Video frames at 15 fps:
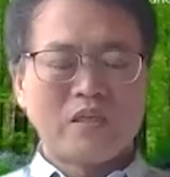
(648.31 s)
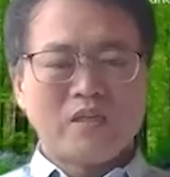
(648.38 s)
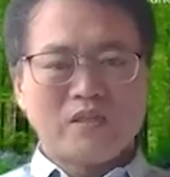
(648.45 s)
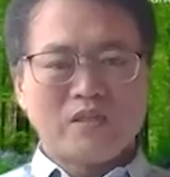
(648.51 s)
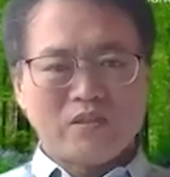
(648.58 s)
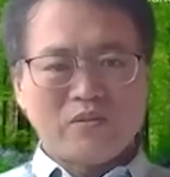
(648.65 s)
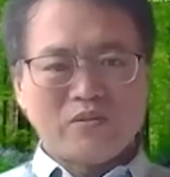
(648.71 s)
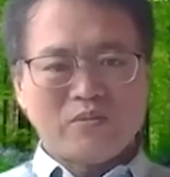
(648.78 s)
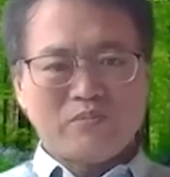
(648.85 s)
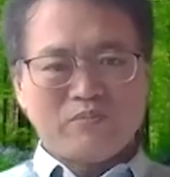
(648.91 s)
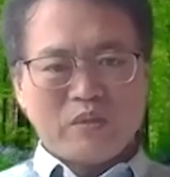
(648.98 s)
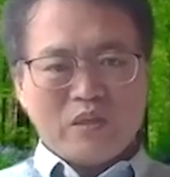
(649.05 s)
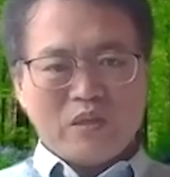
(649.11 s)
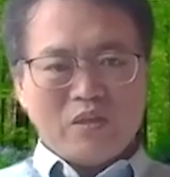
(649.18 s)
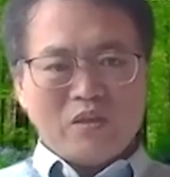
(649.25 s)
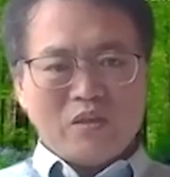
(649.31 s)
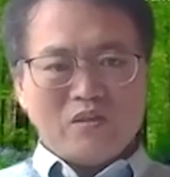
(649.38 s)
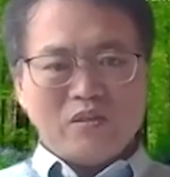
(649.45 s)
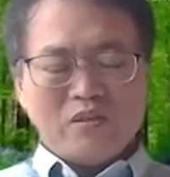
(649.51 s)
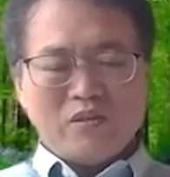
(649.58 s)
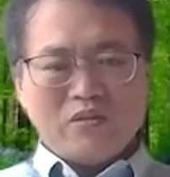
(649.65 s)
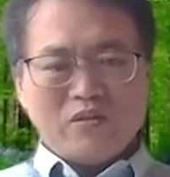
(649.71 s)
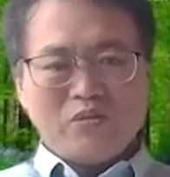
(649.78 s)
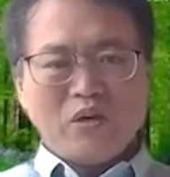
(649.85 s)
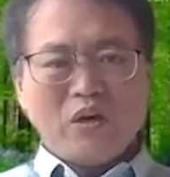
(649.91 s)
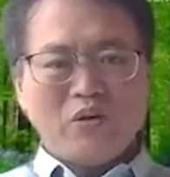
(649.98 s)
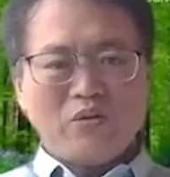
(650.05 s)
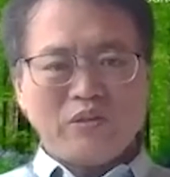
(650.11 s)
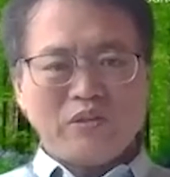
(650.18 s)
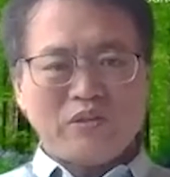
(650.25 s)
So you
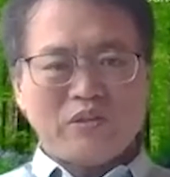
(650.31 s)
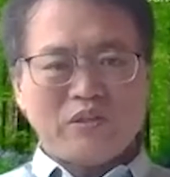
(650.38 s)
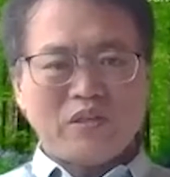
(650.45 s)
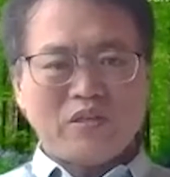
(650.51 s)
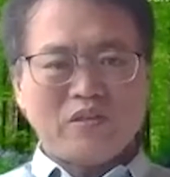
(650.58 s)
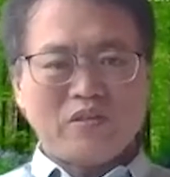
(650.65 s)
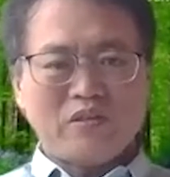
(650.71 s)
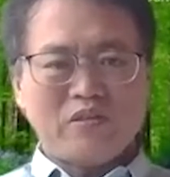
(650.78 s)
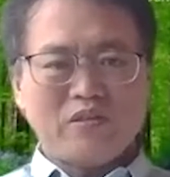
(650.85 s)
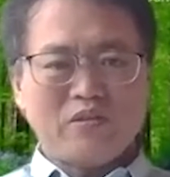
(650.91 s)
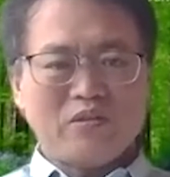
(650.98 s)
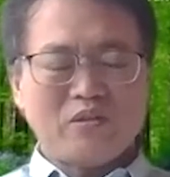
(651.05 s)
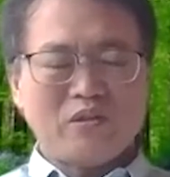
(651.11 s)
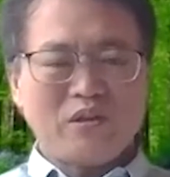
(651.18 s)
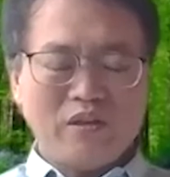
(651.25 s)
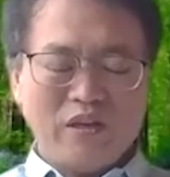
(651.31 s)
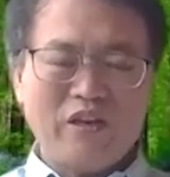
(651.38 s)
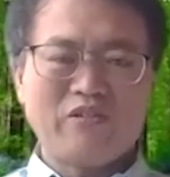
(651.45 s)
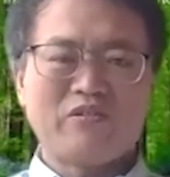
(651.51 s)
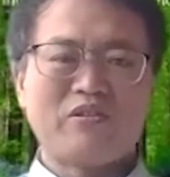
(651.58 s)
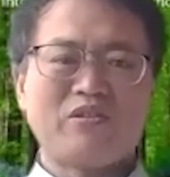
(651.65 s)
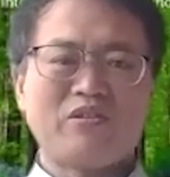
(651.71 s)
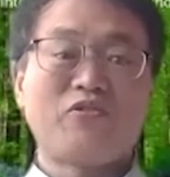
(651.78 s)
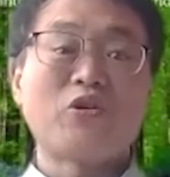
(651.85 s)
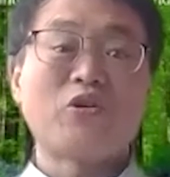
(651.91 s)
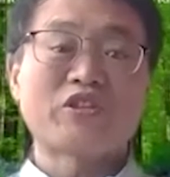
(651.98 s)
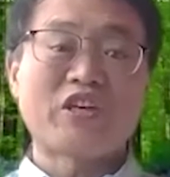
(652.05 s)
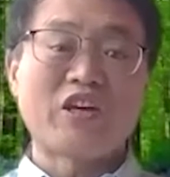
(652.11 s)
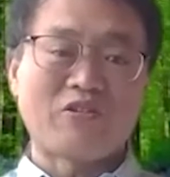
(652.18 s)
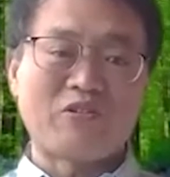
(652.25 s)
always have the
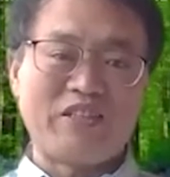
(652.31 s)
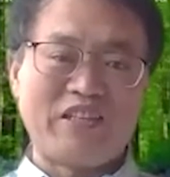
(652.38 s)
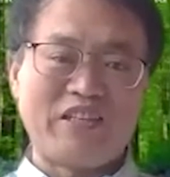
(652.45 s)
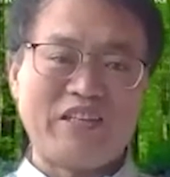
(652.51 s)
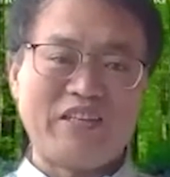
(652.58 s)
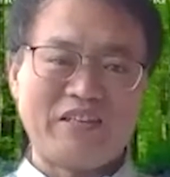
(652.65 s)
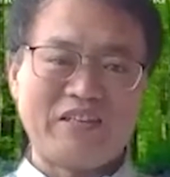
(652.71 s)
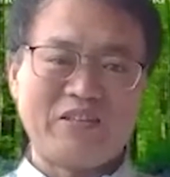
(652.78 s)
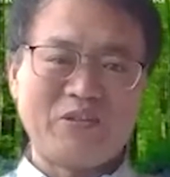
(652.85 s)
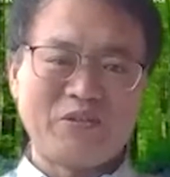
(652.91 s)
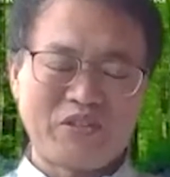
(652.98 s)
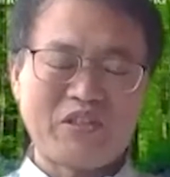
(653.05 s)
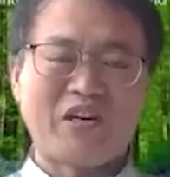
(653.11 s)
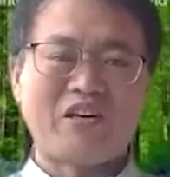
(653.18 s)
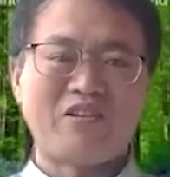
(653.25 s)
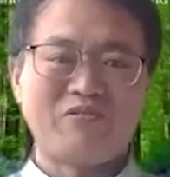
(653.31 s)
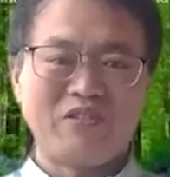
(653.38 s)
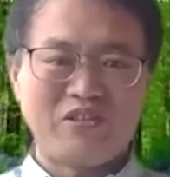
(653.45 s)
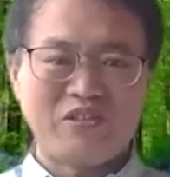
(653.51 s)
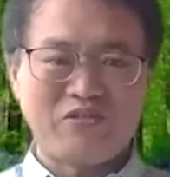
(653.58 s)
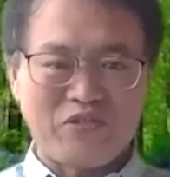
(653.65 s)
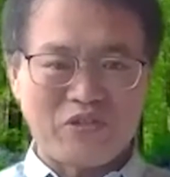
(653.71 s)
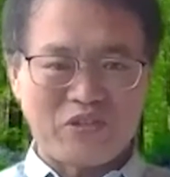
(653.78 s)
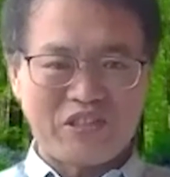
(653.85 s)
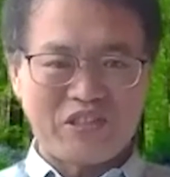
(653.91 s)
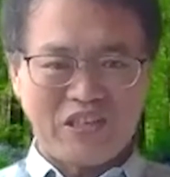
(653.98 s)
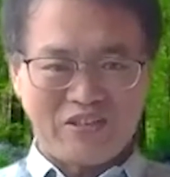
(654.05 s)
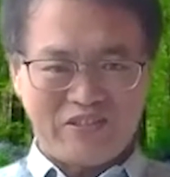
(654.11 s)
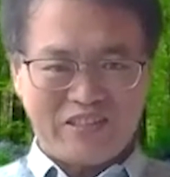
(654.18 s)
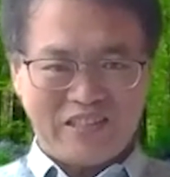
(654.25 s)
first cover data. You start with the first
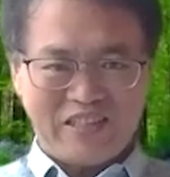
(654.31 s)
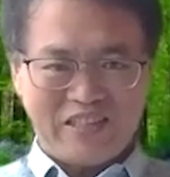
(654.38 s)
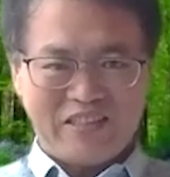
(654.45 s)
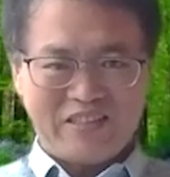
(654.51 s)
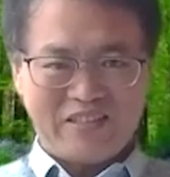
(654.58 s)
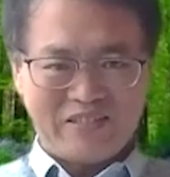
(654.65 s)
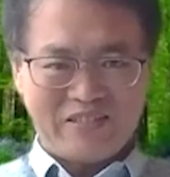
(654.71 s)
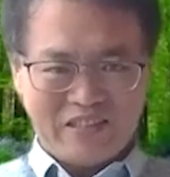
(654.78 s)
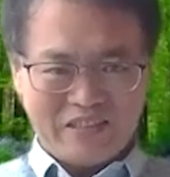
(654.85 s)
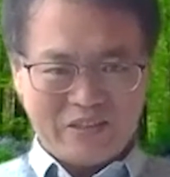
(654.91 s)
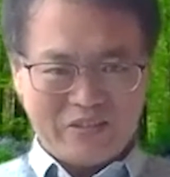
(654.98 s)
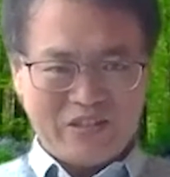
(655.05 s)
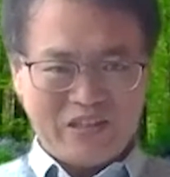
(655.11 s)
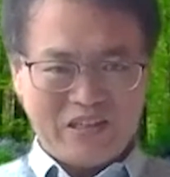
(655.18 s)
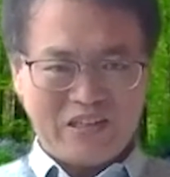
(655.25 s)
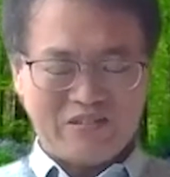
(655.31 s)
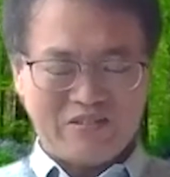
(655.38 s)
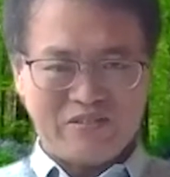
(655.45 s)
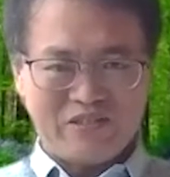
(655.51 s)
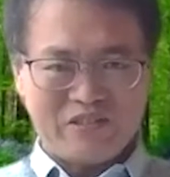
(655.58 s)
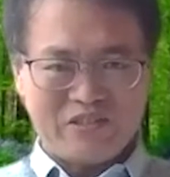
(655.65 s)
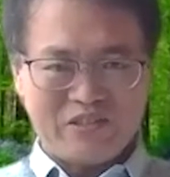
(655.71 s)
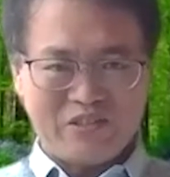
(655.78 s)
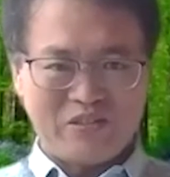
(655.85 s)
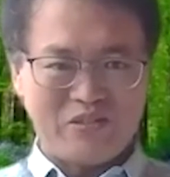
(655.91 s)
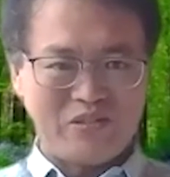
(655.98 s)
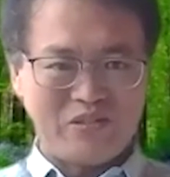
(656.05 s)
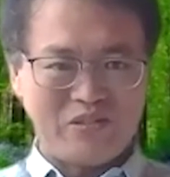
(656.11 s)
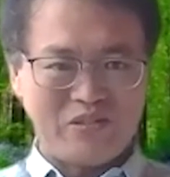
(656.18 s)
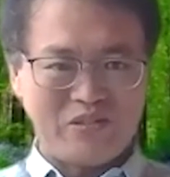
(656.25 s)
cover data, right? You have,
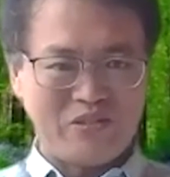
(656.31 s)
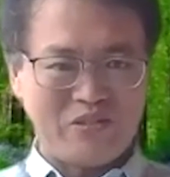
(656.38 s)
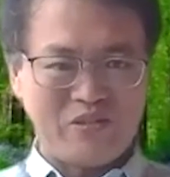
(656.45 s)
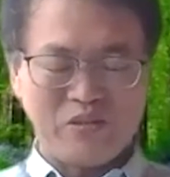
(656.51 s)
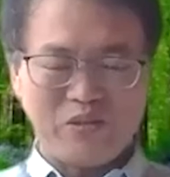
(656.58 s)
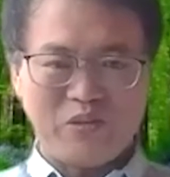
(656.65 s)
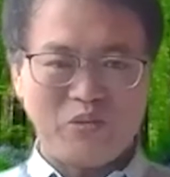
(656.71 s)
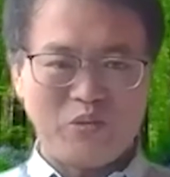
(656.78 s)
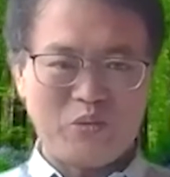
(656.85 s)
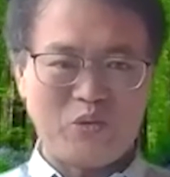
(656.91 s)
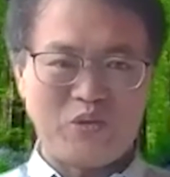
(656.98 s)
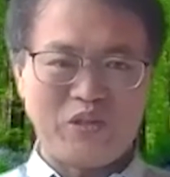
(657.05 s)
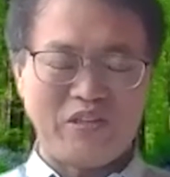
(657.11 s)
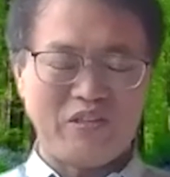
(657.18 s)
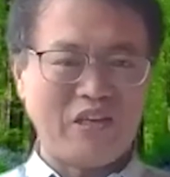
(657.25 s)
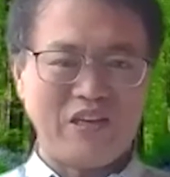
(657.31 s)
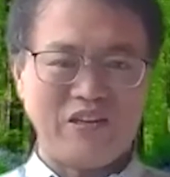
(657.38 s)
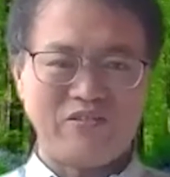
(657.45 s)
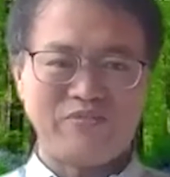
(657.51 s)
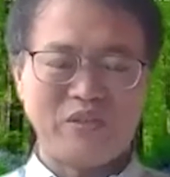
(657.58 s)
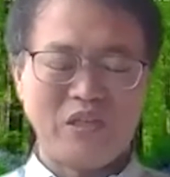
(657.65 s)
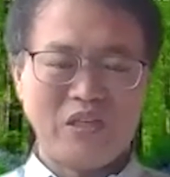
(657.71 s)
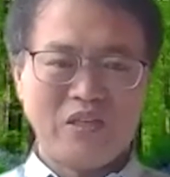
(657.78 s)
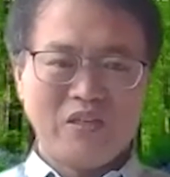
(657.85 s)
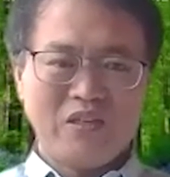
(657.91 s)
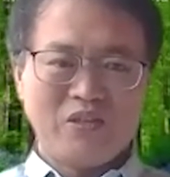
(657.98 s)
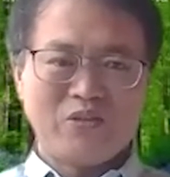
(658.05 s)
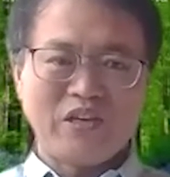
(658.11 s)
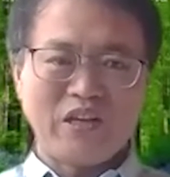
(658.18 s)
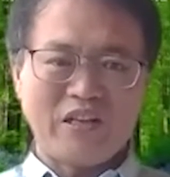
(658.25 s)
so you can
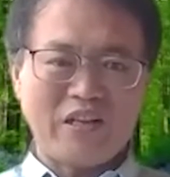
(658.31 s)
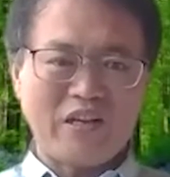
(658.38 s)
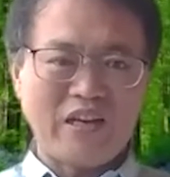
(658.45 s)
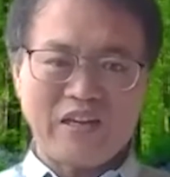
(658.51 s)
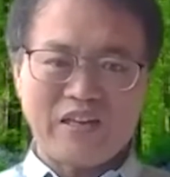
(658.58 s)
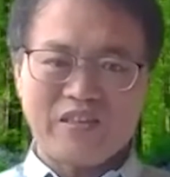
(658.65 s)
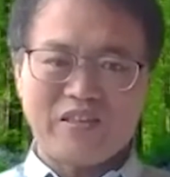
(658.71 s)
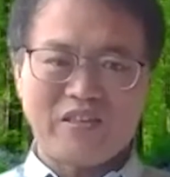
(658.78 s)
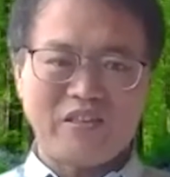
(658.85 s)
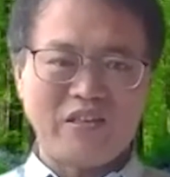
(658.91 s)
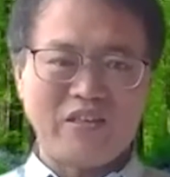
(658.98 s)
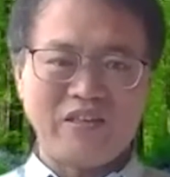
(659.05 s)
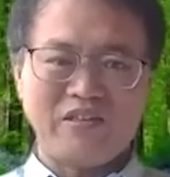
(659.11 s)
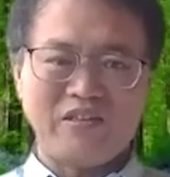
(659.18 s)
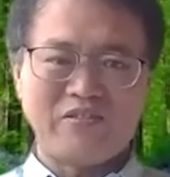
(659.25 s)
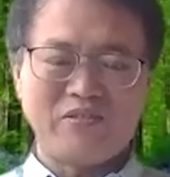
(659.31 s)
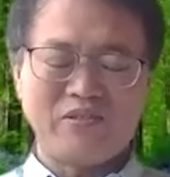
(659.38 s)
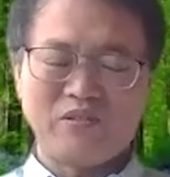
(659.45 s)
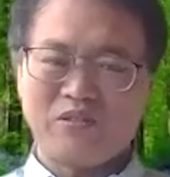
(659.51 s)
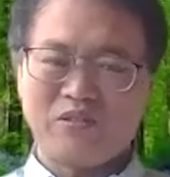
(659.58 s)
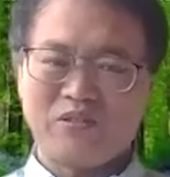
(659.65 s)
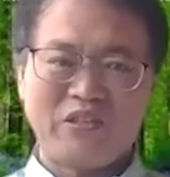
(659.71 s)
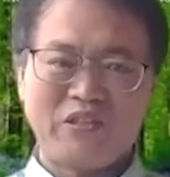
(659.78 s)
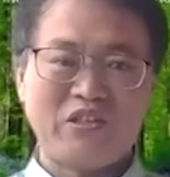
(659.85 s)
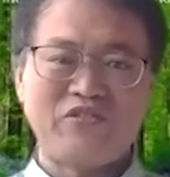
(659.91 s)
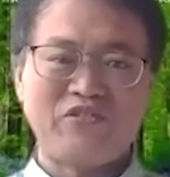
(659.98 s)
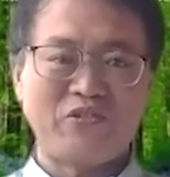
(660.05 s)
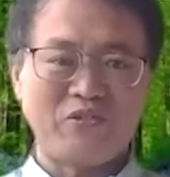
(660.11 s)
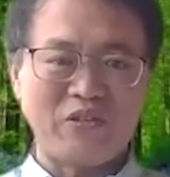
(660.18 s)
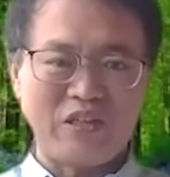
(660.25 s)
collect the data with
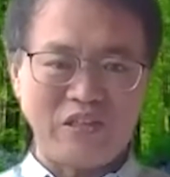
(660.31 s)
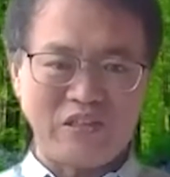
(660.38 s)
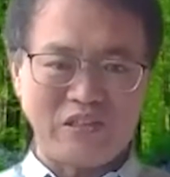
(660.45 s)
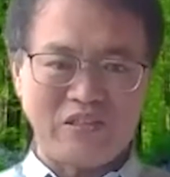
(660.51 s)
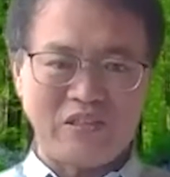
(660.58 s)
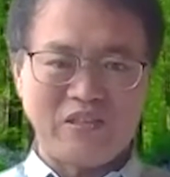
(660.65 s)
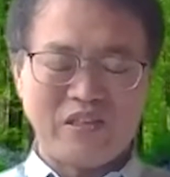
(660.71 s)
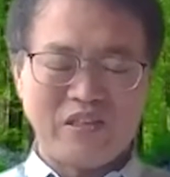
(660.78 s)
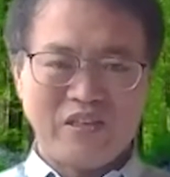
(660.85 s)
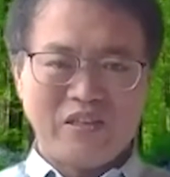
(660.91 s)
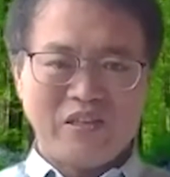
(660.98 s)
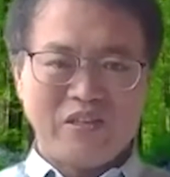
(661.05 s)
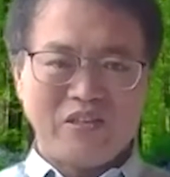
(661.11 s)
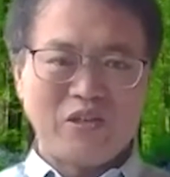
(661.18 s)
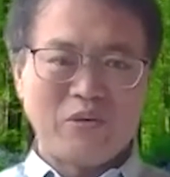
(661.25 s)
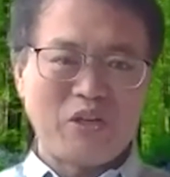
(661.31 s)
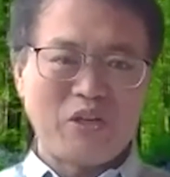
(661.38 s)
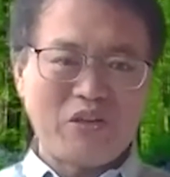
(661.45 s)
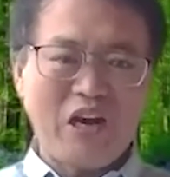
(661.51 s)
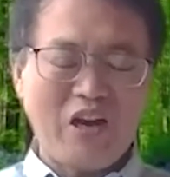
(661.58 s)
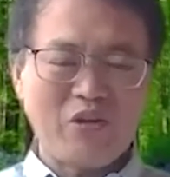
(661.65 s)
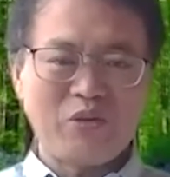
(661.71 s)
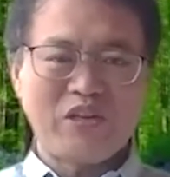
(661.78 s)
different ways, no matter how you